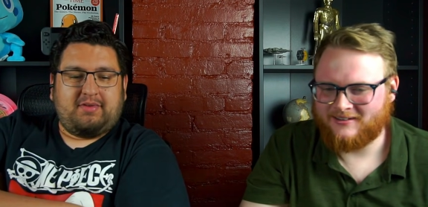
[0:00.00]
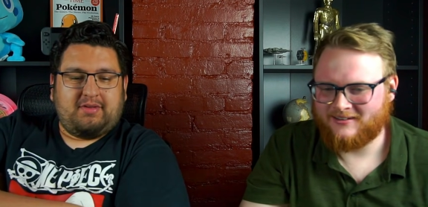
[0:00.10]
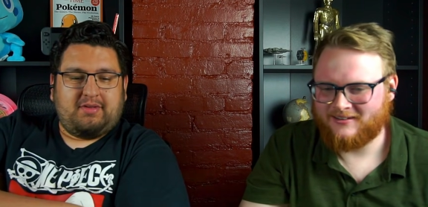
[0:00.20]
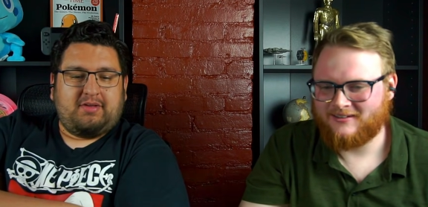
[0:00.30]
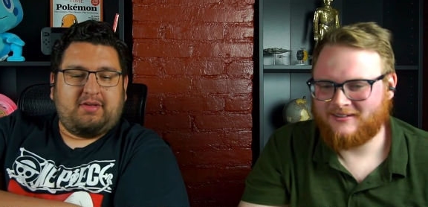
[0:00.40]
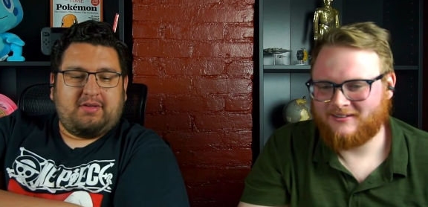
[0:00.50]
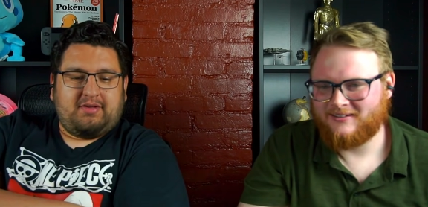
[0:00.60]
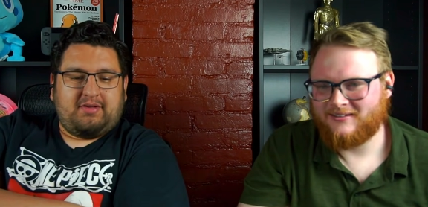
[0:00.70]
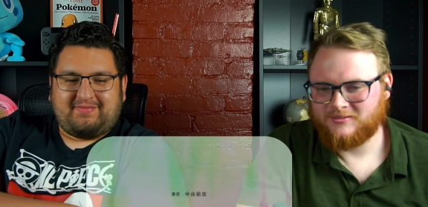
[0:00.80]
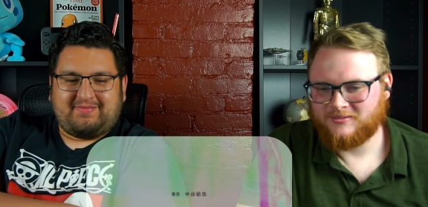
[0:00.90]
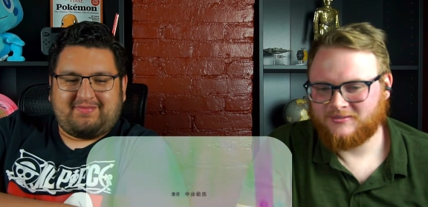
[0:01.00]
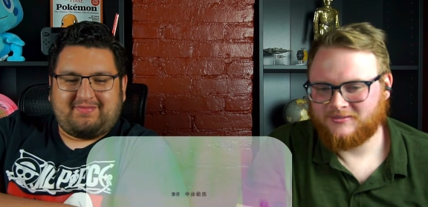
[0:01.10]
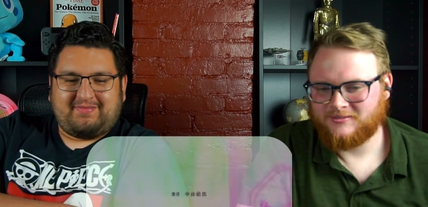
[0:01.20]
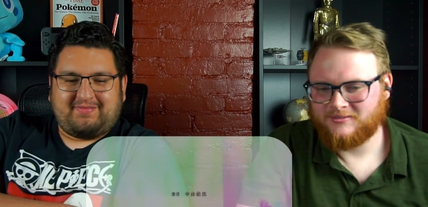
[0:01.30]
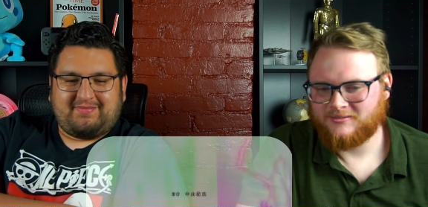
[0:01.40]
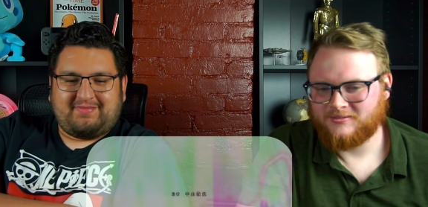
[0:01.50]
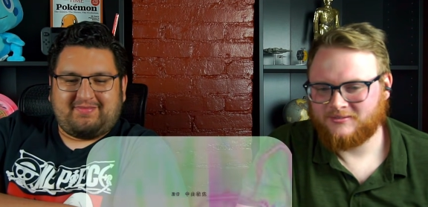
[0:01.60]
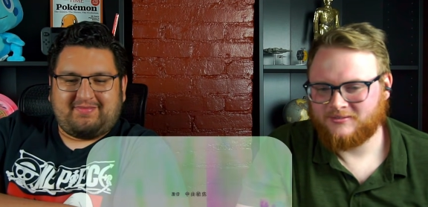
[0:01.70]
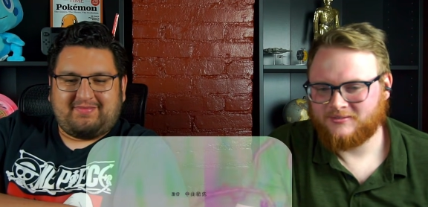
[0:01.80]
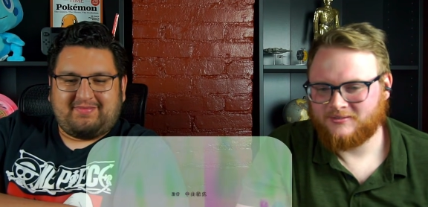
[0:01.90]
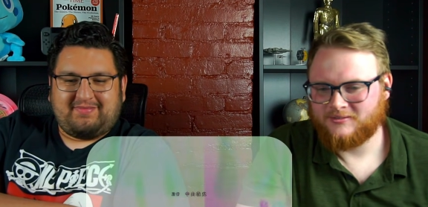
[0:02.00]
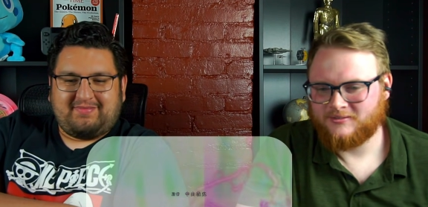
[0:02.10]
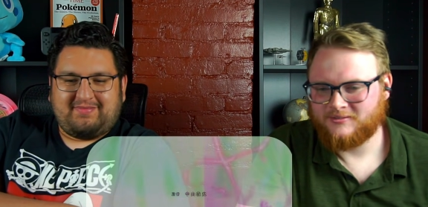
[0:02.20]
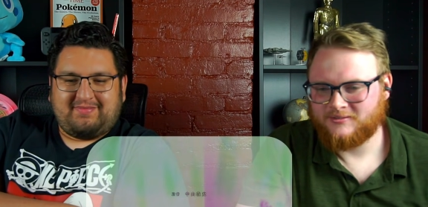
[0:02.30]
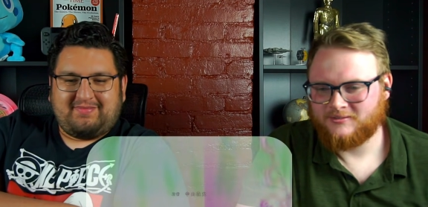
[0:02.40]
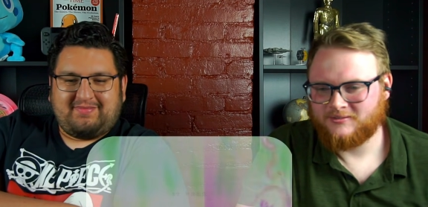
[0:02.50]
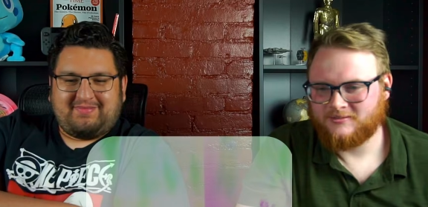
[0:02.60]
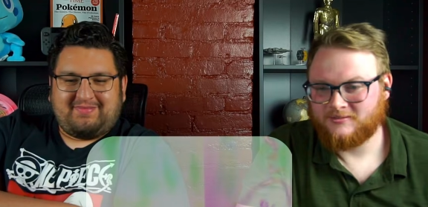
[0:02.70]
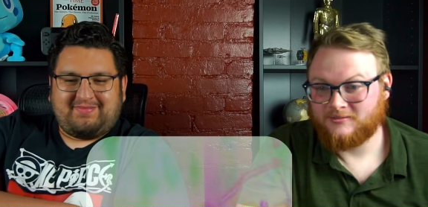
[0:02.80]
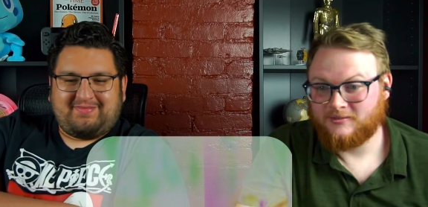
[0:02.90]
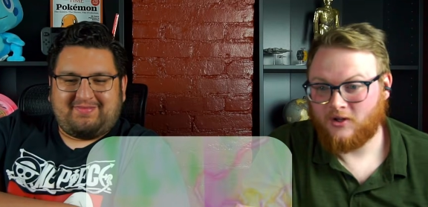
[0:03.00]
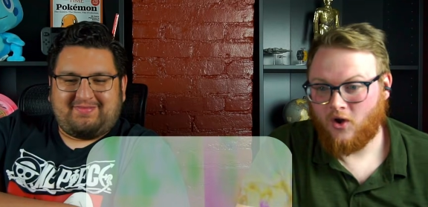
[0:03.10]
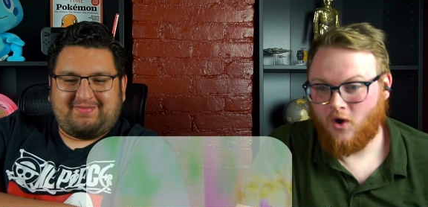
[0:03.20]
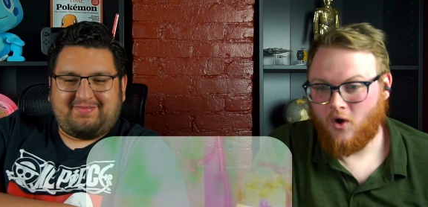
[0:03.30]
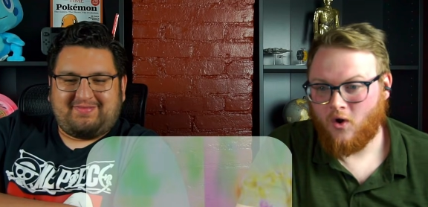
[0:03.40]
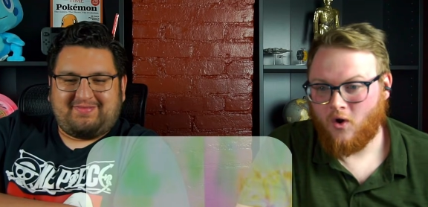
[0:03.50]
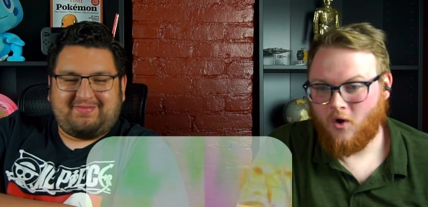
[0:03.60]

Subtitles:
(no one is talking)